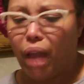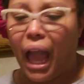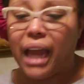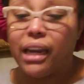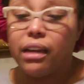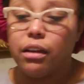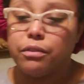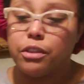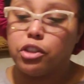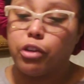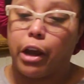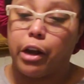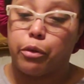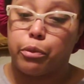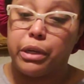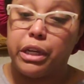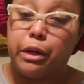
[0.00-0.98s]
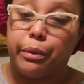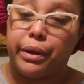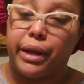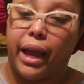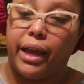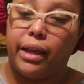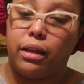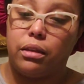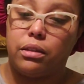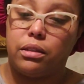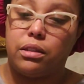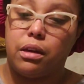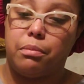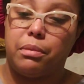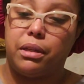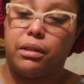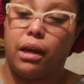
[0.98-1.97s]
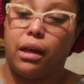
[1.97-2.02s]
I love to try to recreate
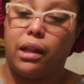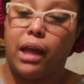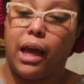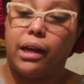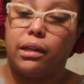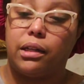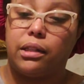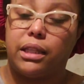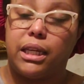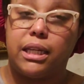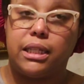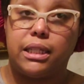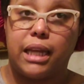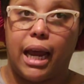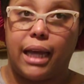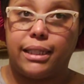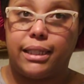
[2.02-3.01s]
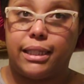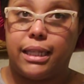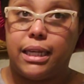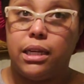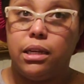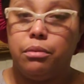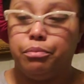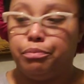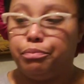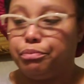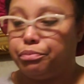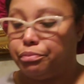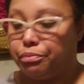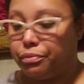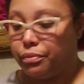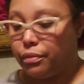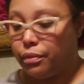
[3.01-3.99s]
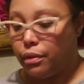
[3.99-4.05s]
a lot of the things that I see,
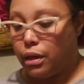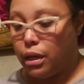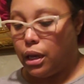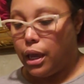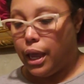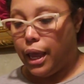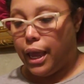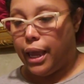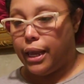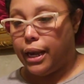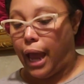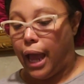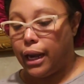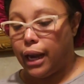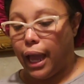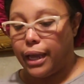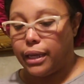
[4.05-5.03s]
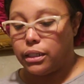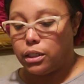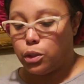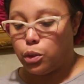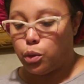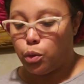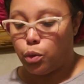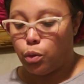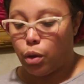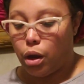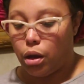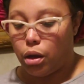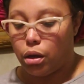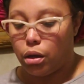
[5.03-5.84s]
and I like to